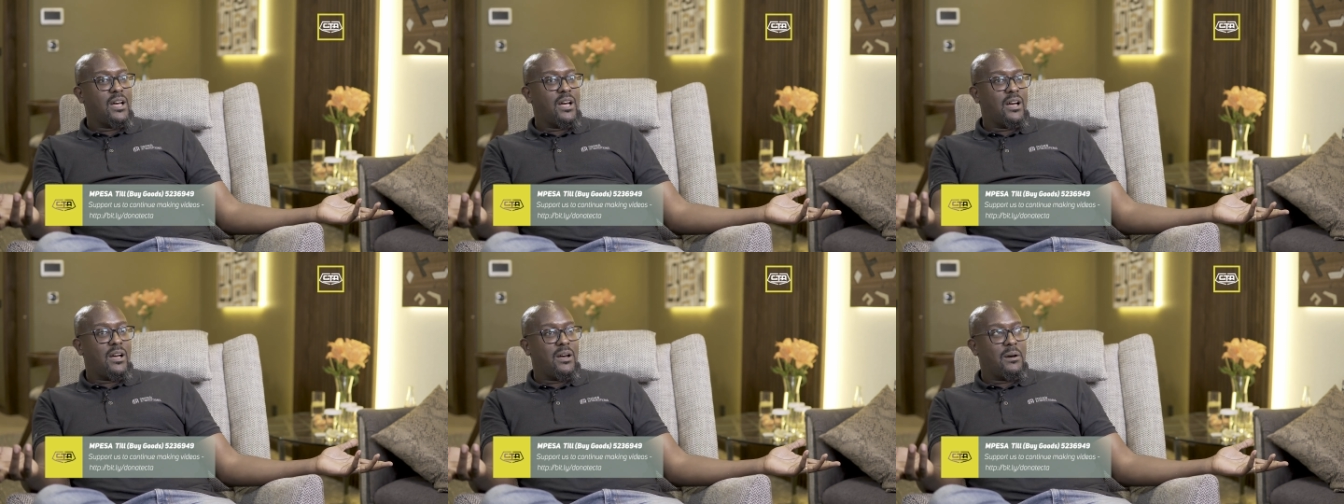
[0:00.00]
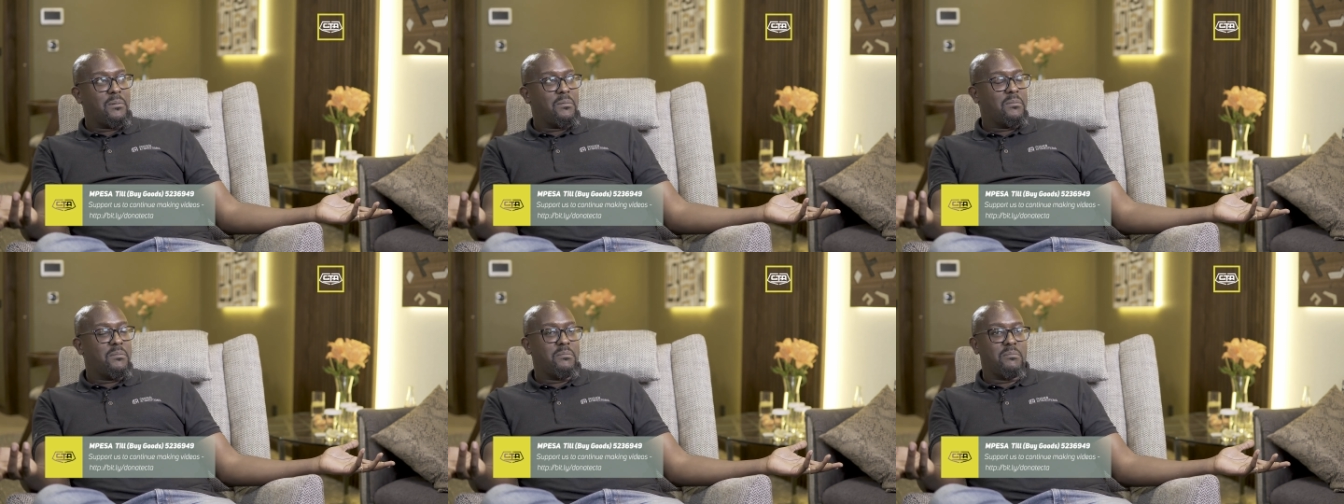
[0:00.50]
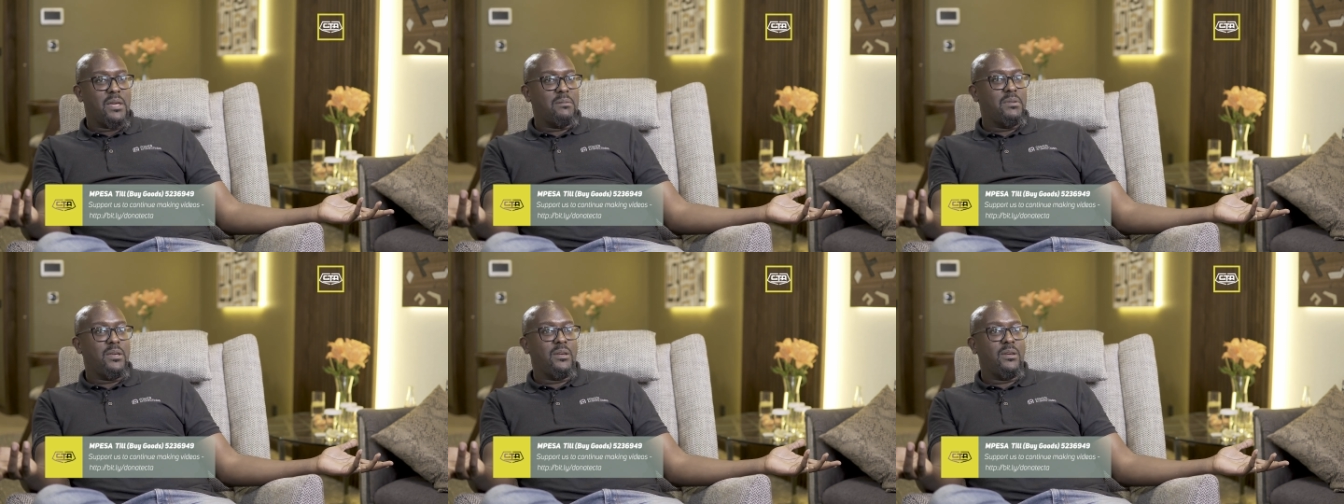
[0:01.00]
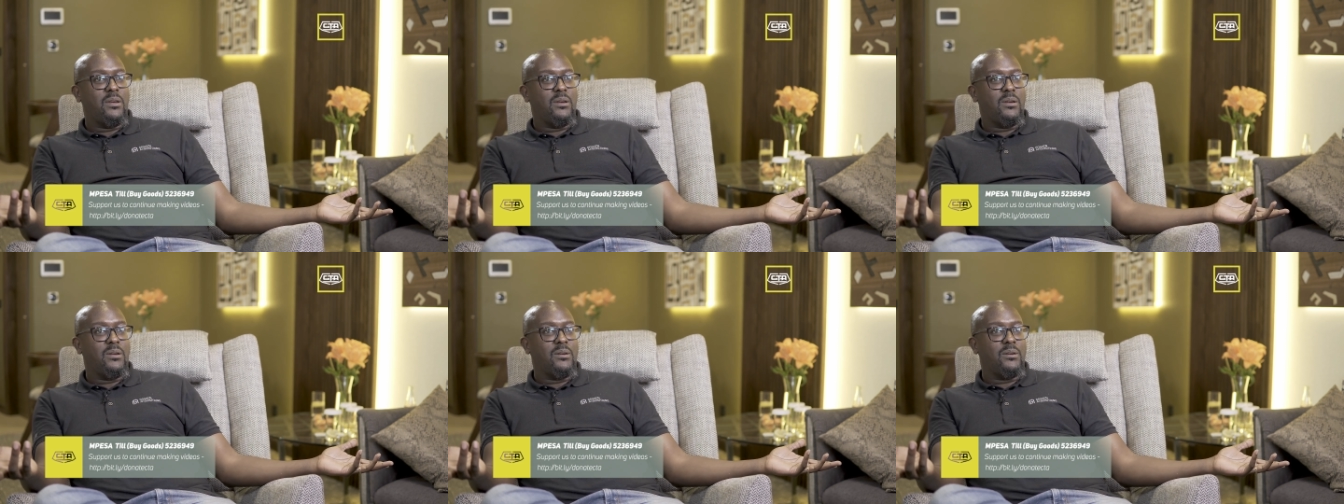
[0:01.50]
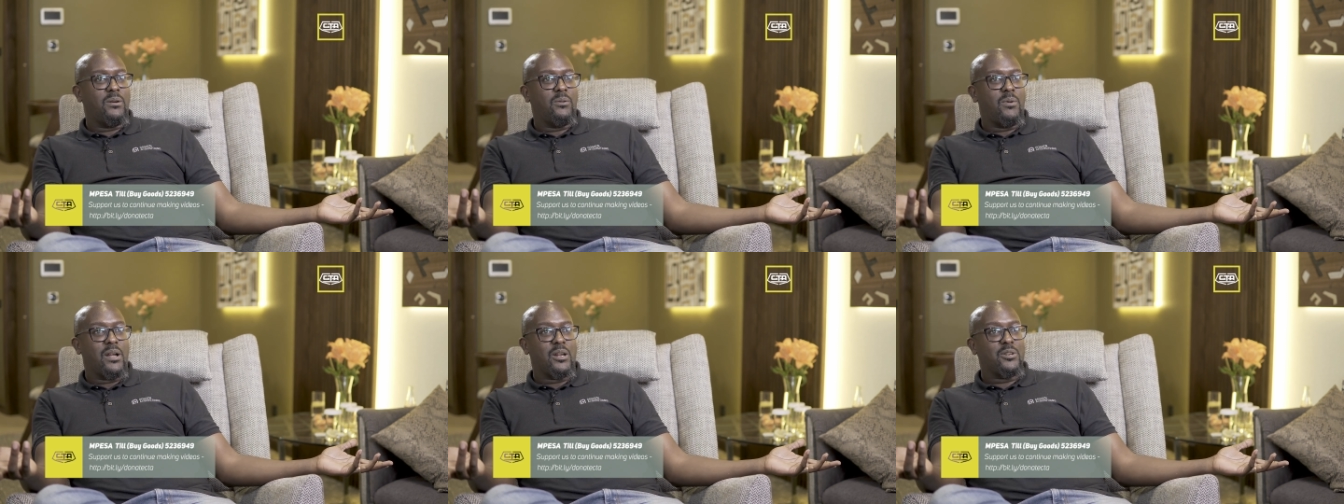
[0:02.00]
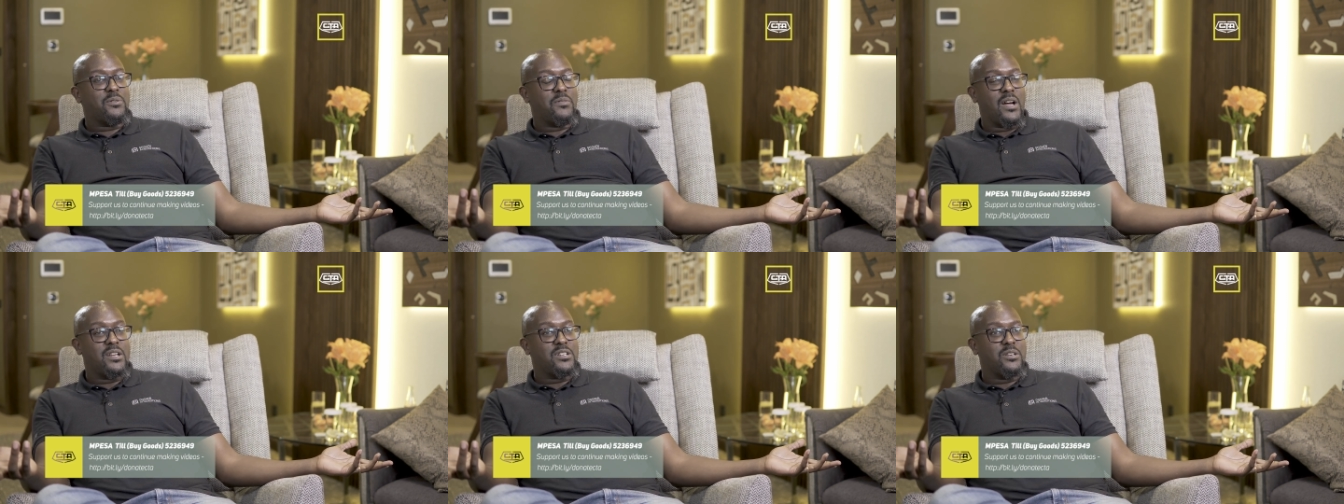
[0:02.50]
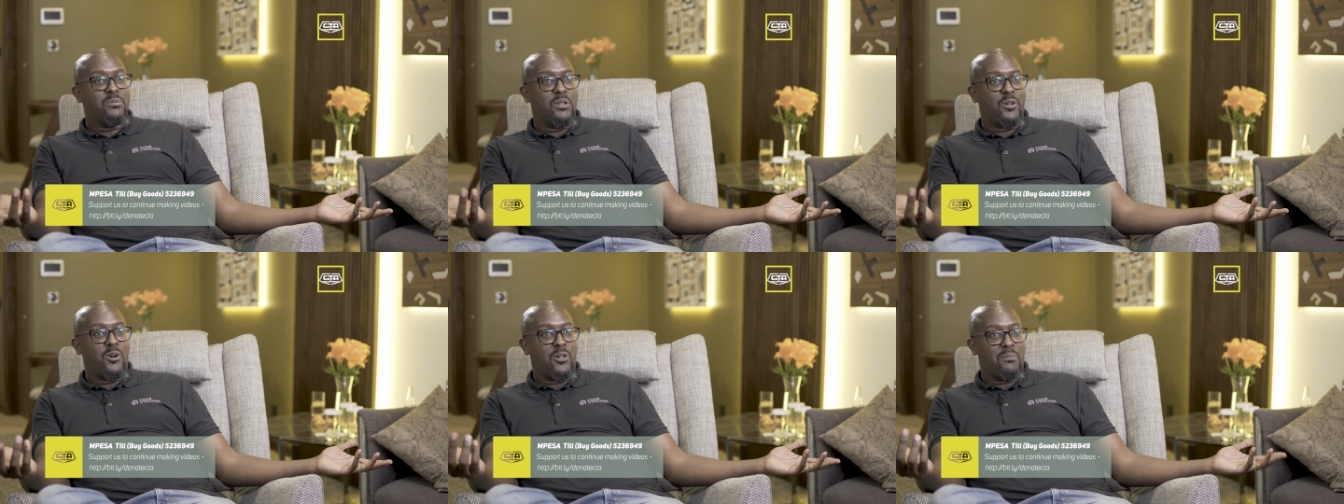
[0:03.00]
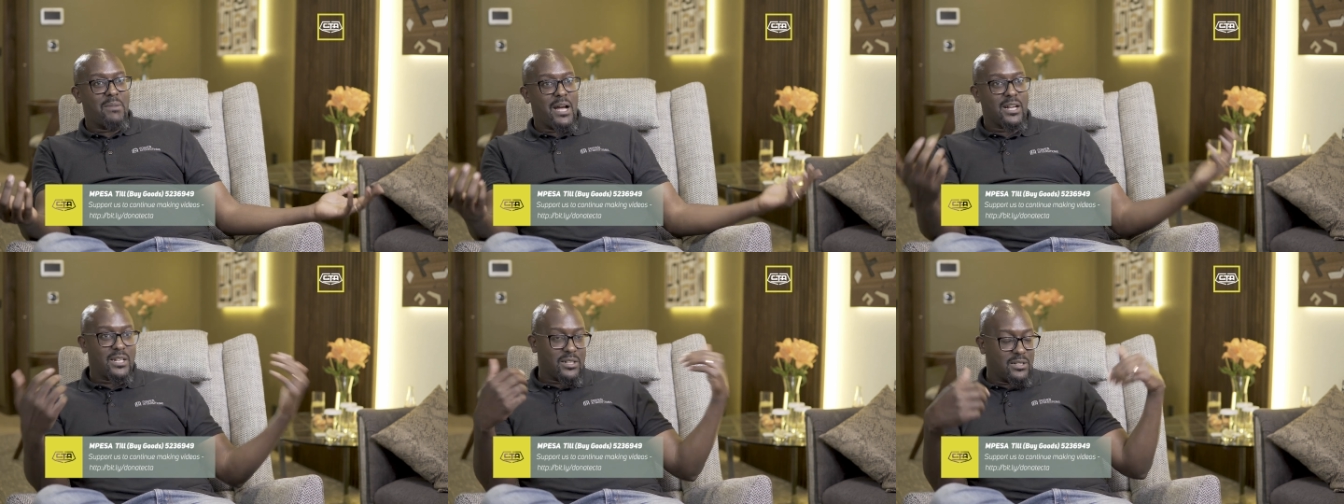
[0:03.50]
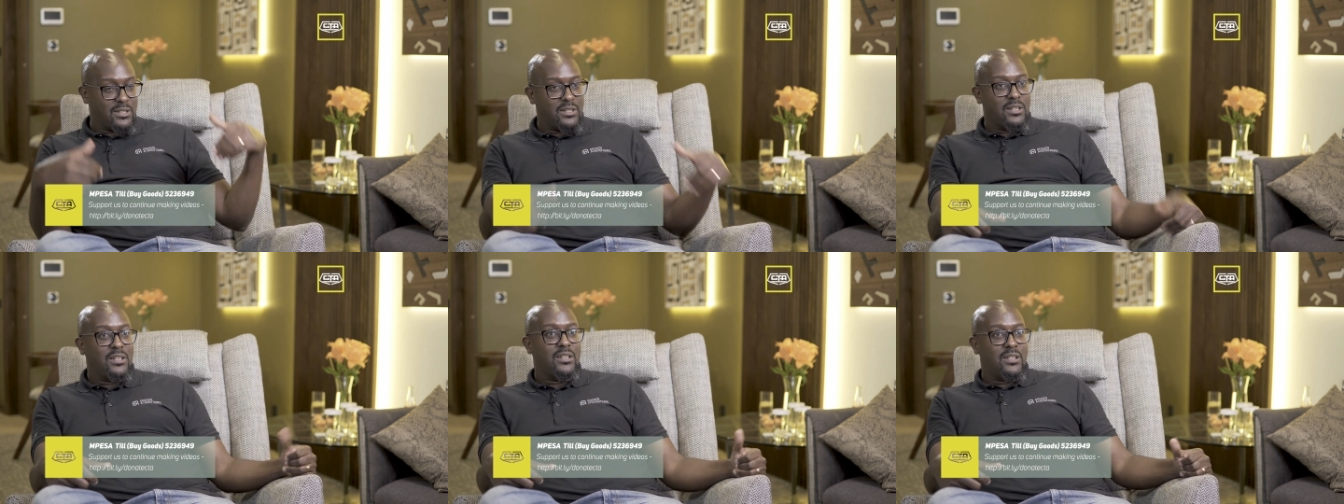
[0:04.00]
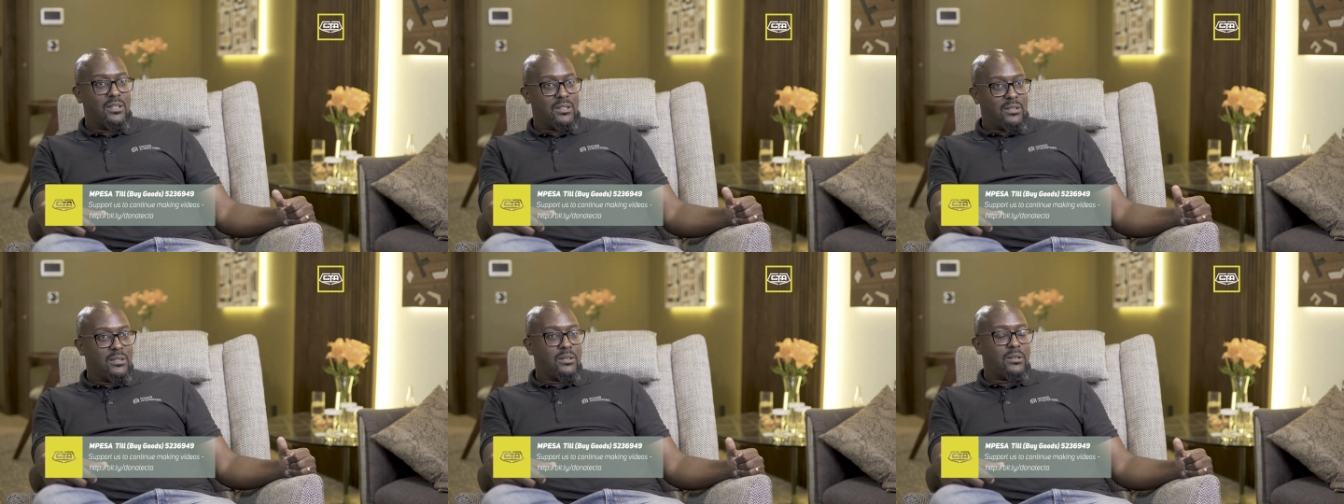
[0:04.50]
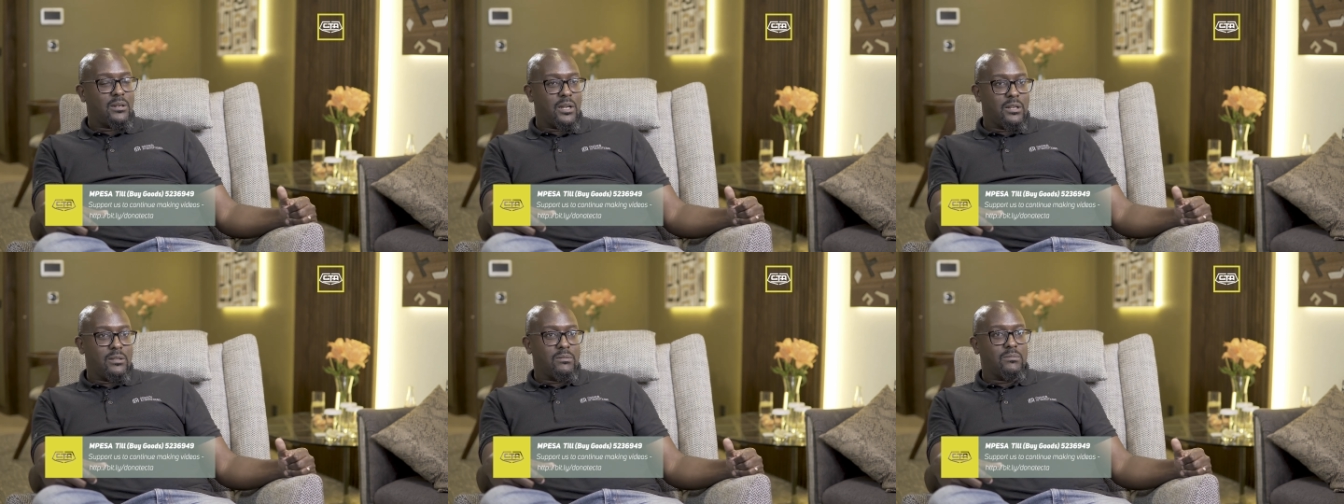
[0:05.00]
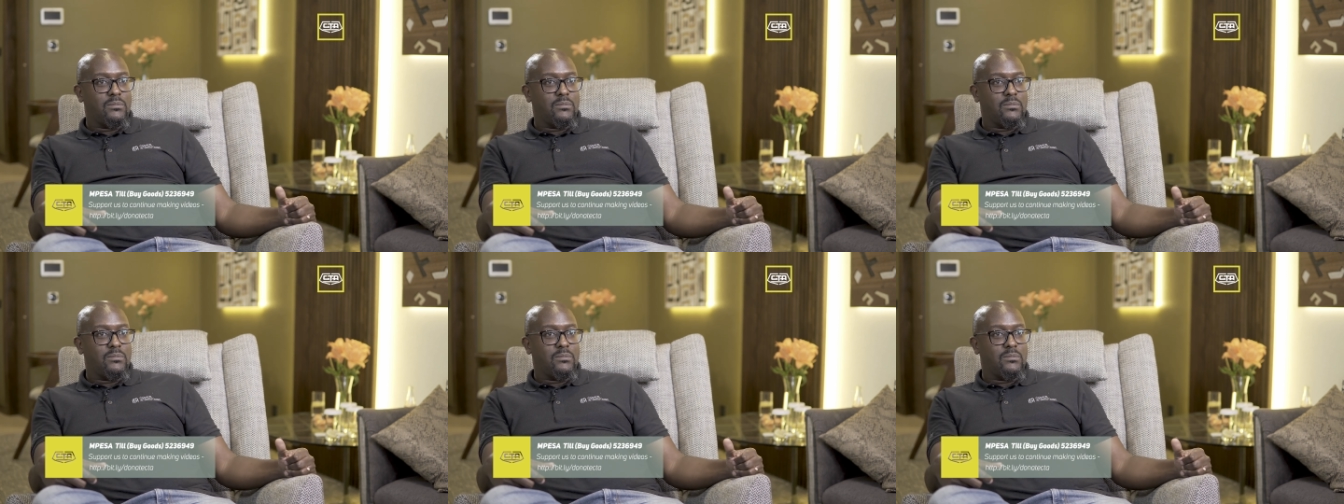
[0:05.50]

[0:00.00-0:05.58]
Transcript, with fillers: Uh, maybe one out of a hundred will call back, mm. right?